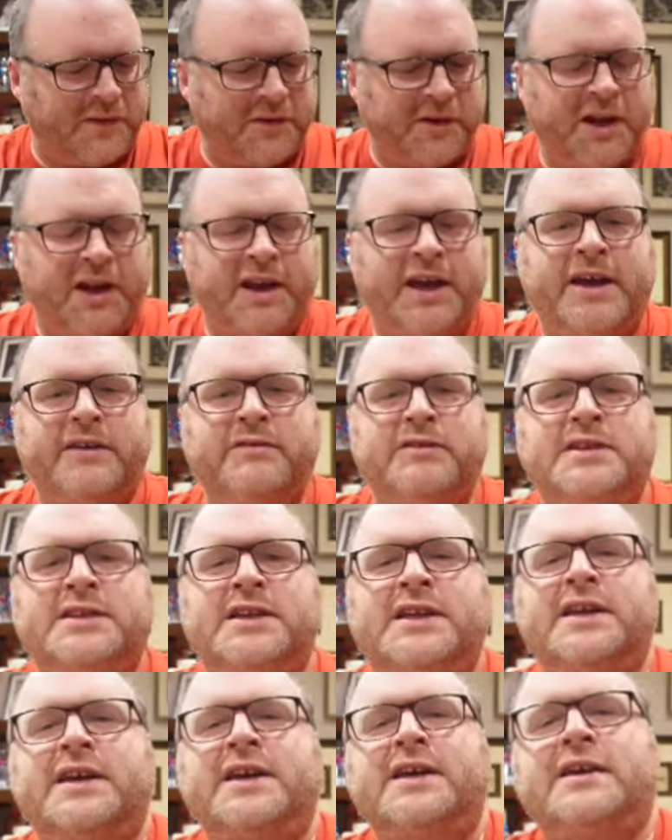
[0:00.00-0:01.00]

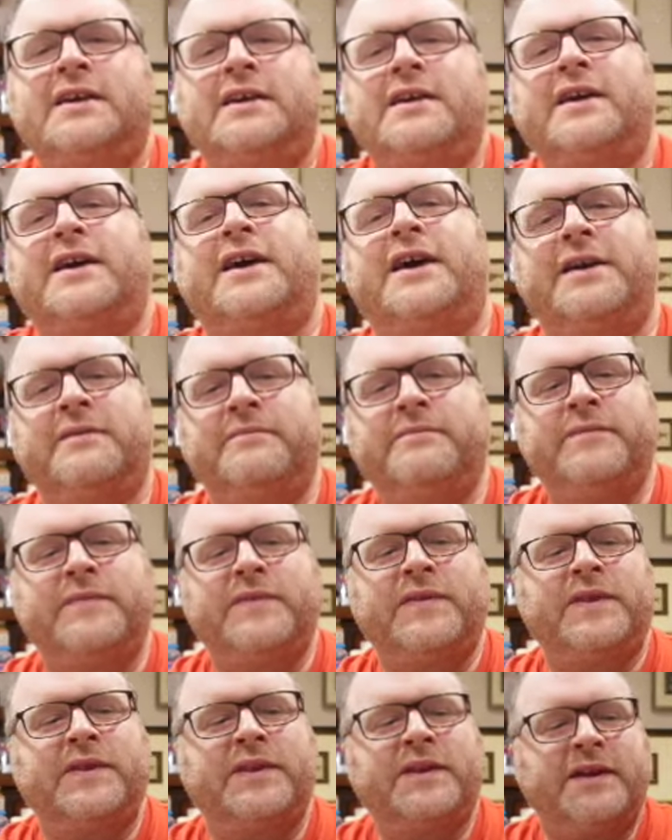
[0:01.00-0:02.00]
hilariously
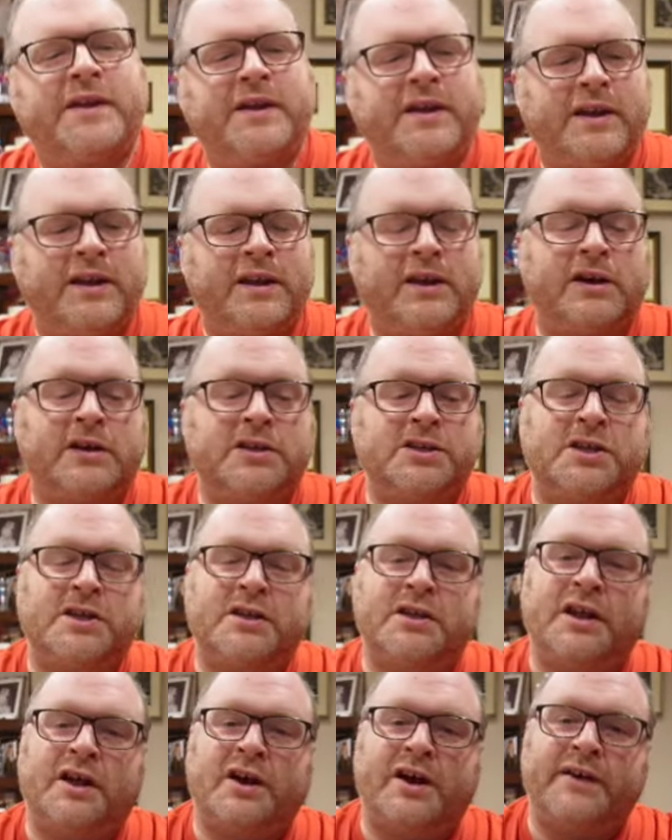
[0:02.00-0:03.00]
larger
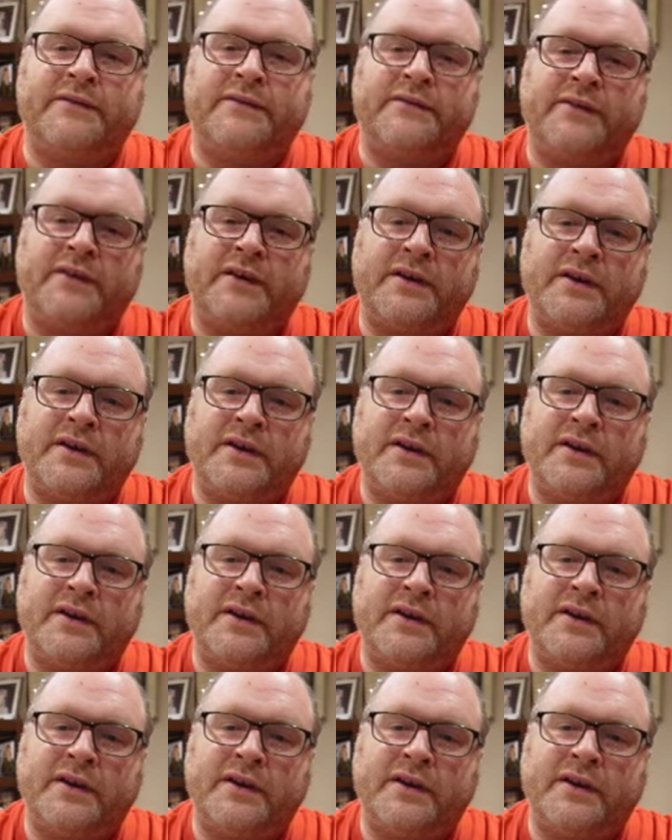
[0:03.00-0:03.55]
than life